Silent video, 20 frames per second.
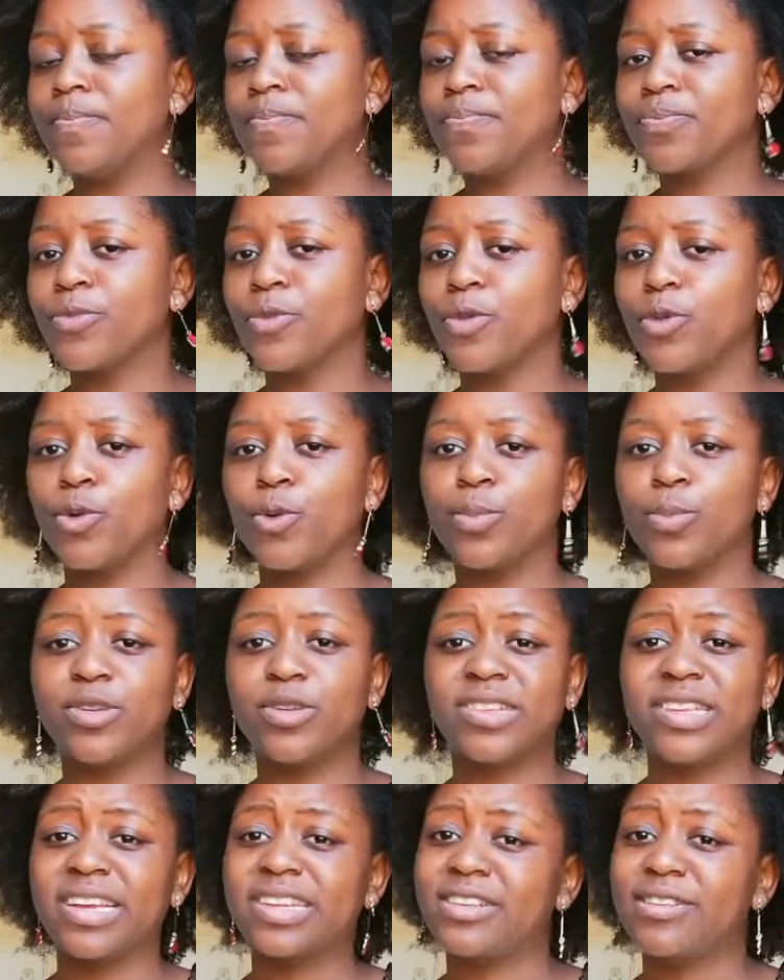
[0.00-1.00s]
your
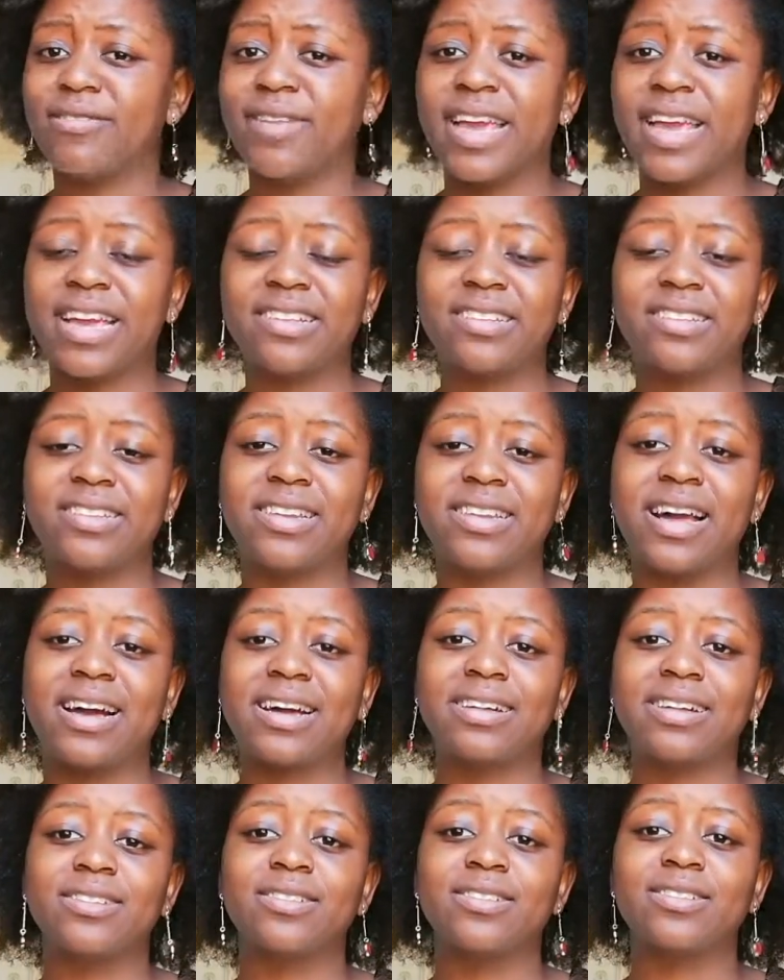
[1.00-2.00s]
protective
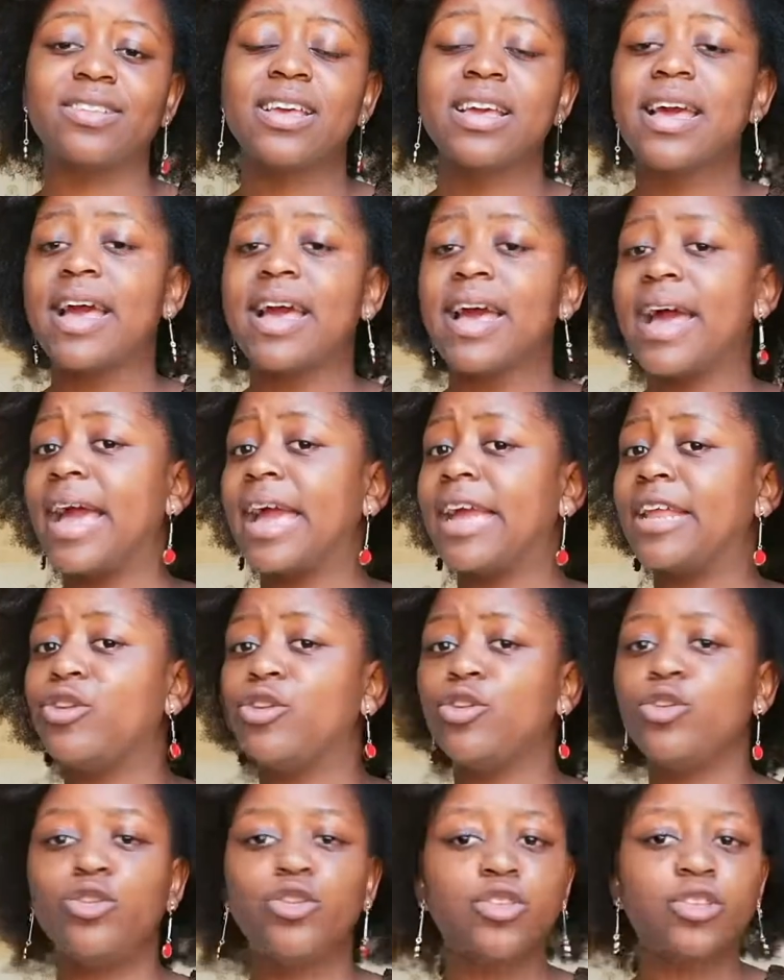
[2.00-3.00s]
hairstyles, and you
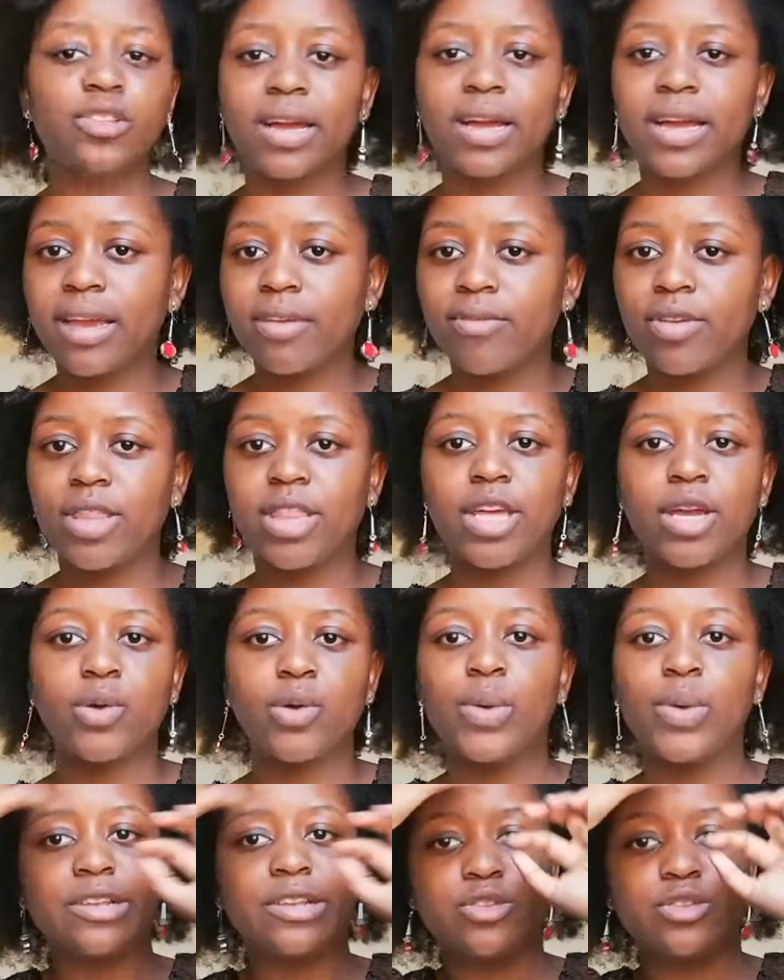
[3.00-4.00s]
just tuck everything away.
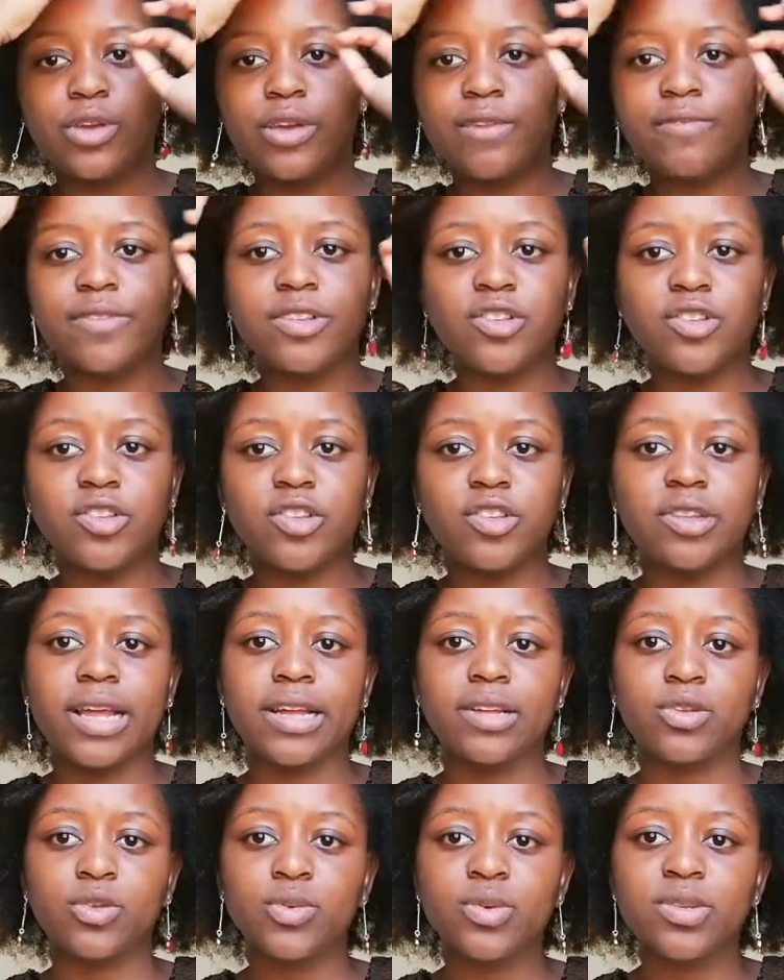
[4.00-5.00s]
So if it's just like
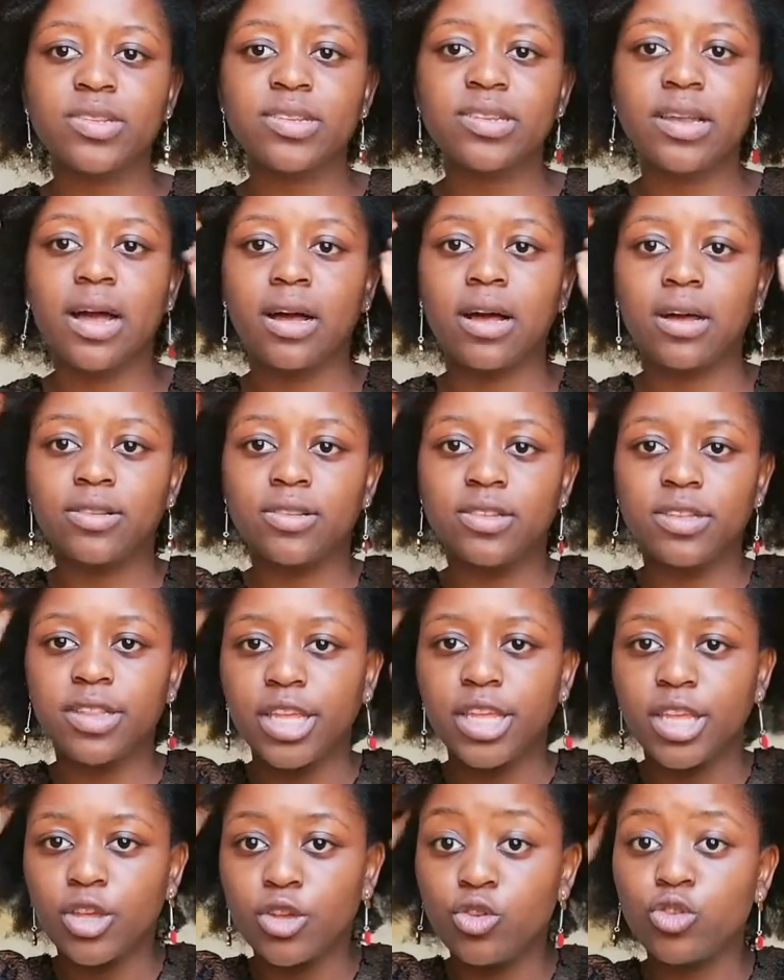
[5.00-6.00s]
twist outs, and then you
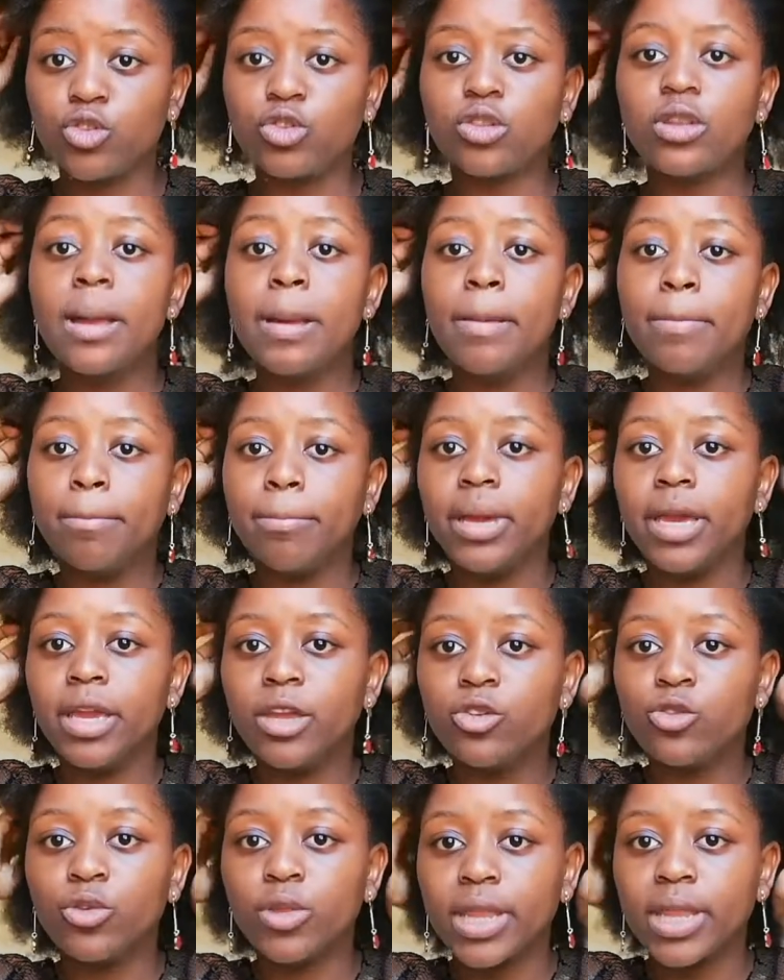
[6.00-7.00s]
just make sure
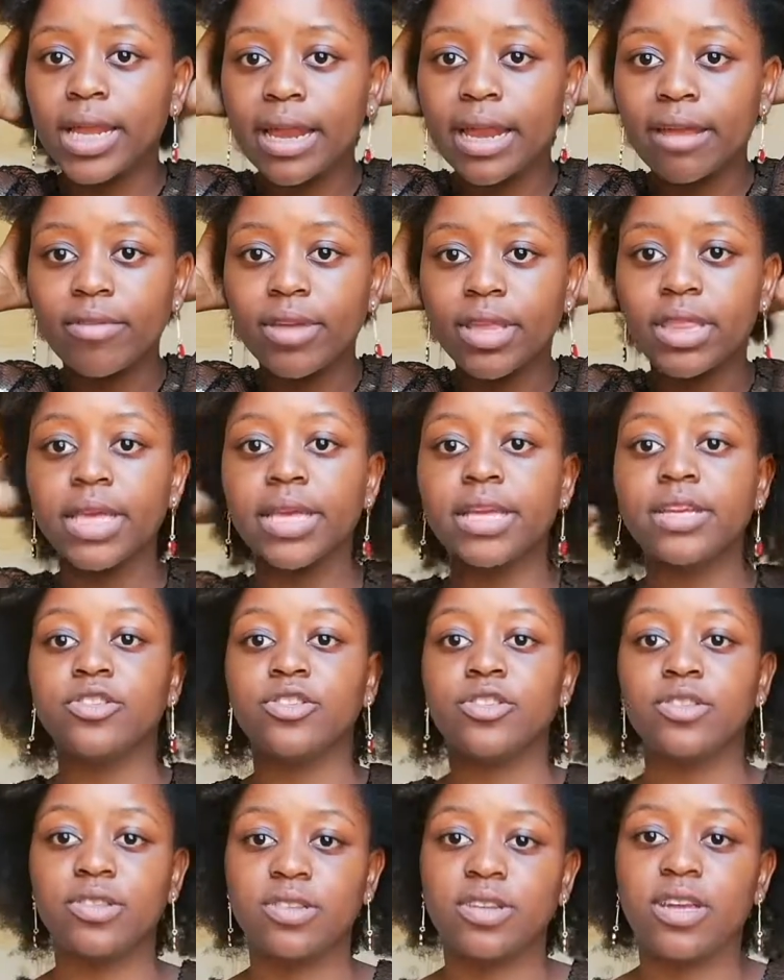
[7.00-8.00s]
that everything is just
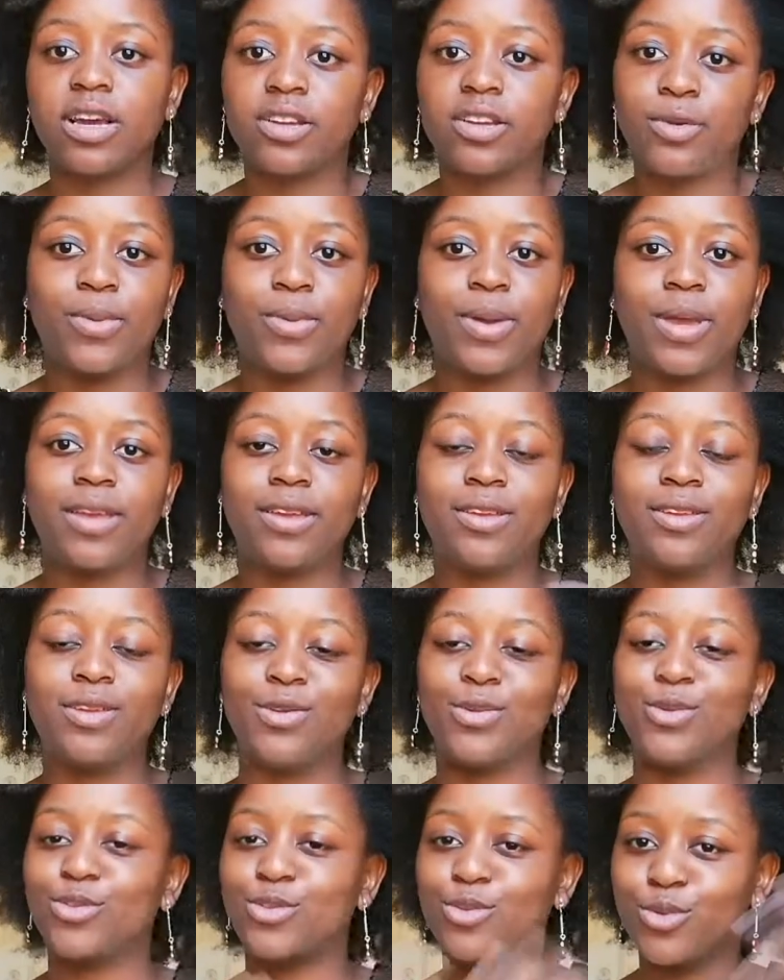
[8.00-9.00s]
tucked away, you know,
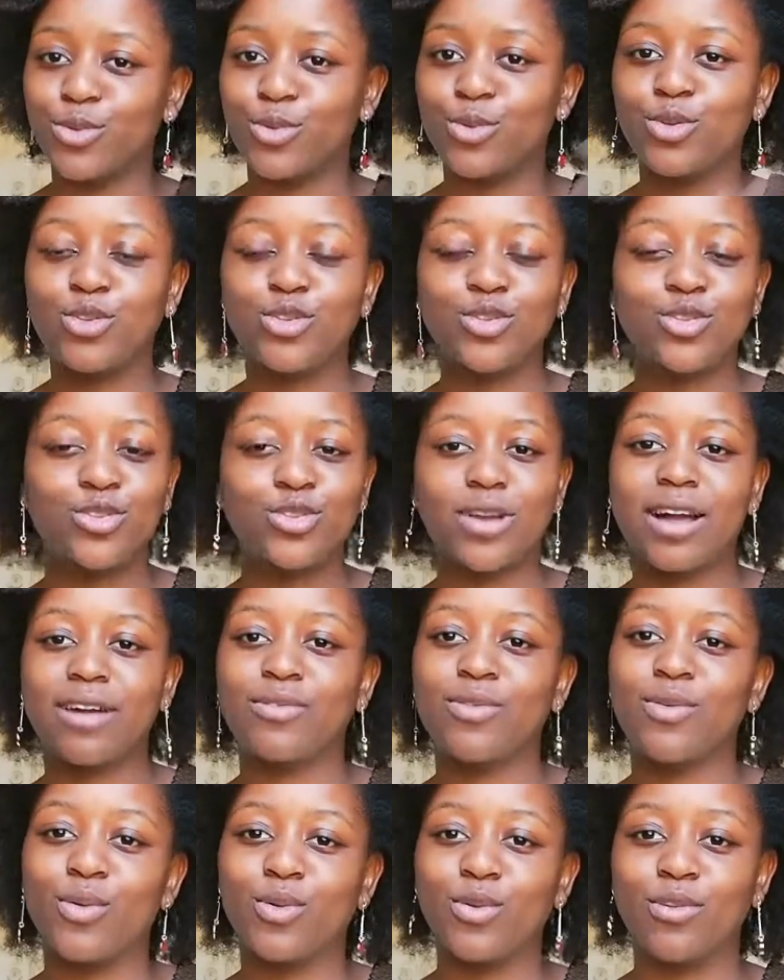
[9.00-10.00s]
so just to cover all
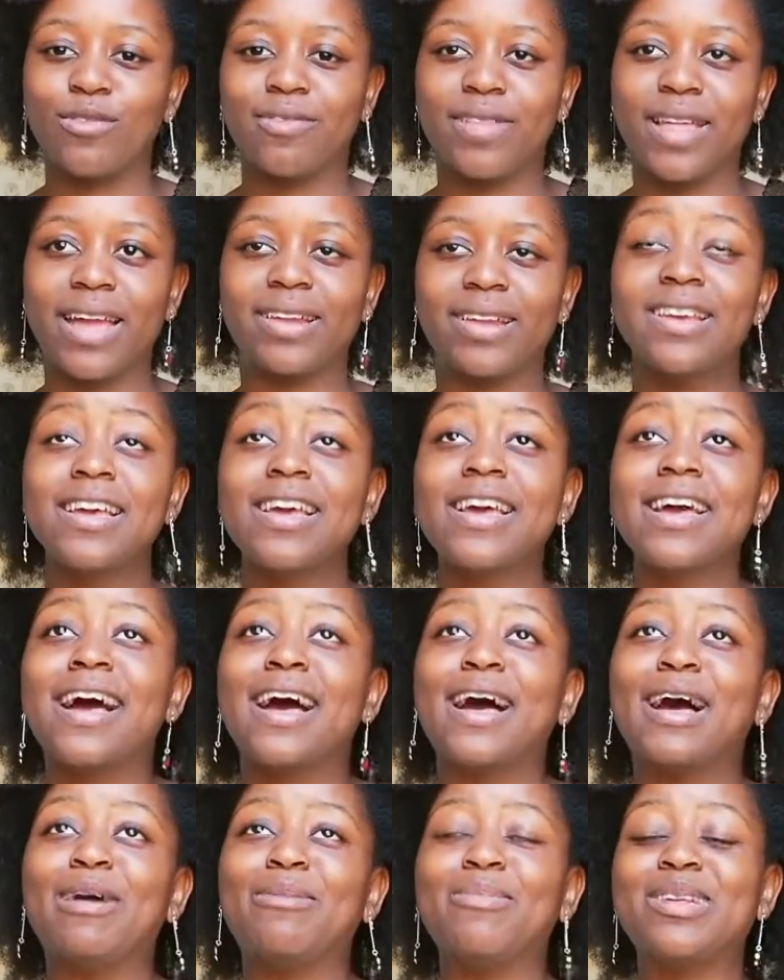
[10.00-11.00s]
of that.
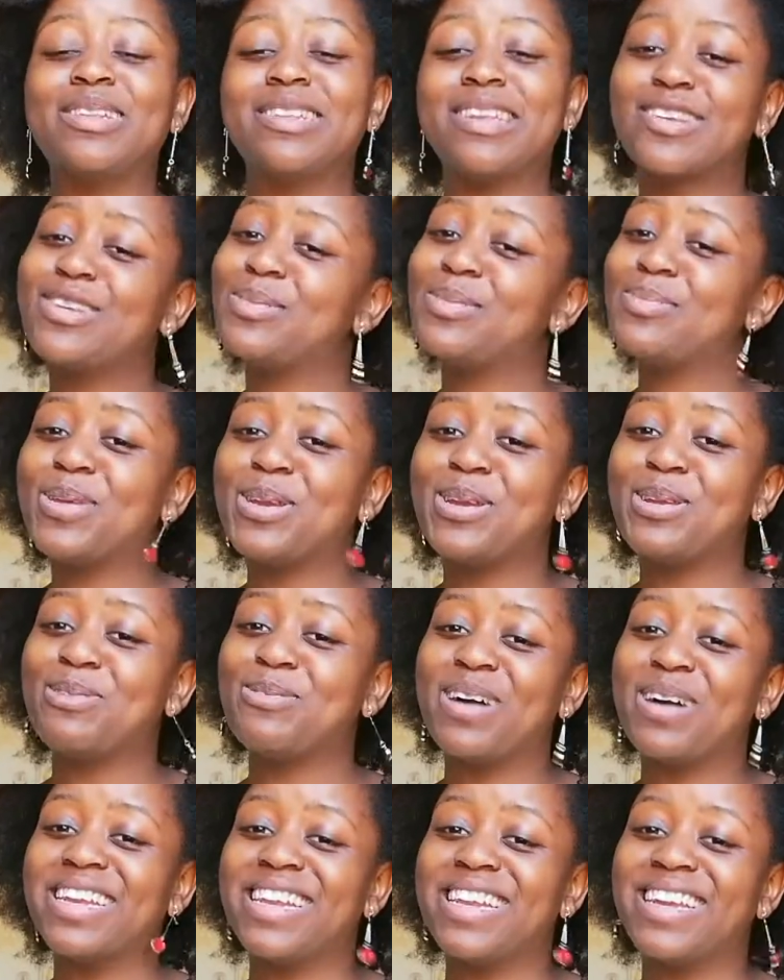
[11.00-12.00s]
It's actually pretty
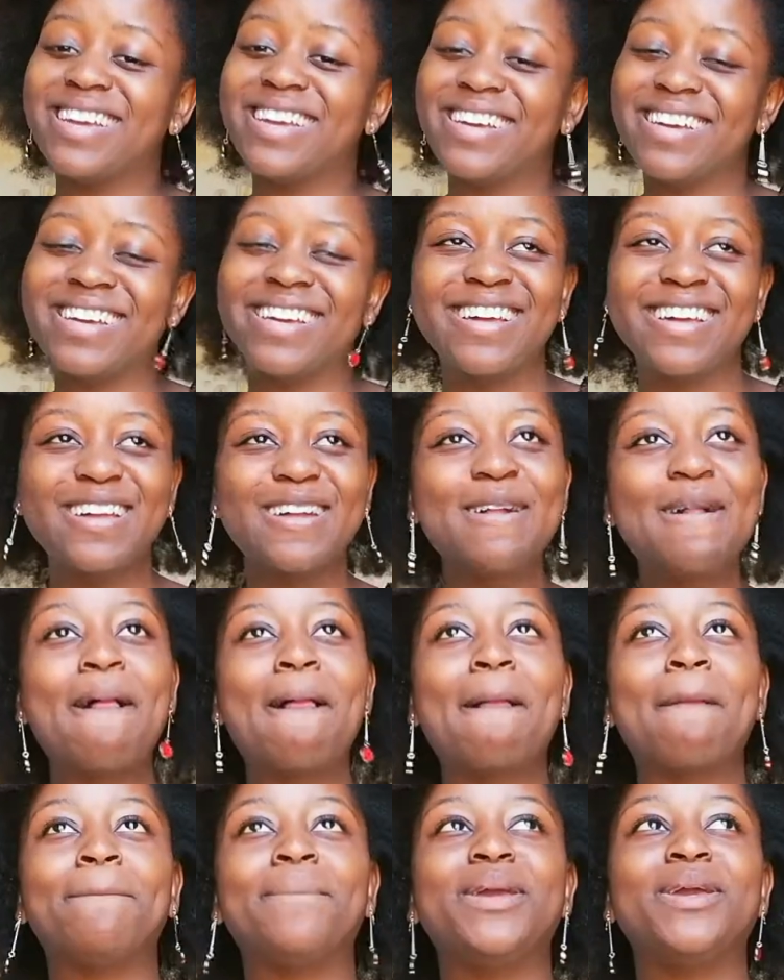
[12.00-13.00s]
funny
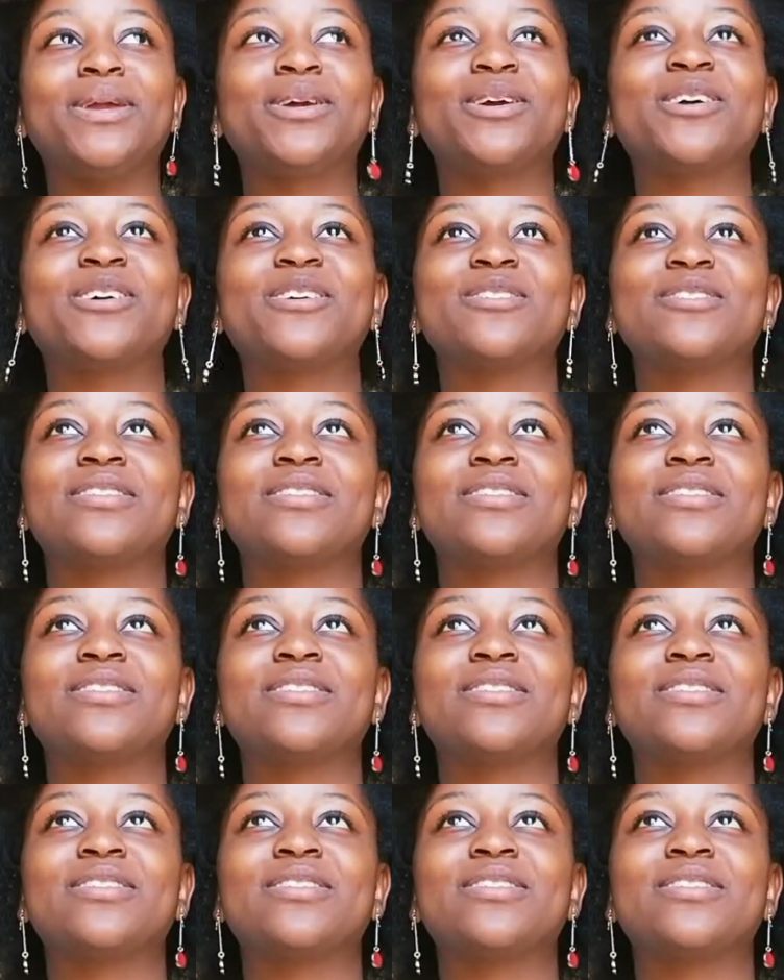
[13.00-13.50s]
because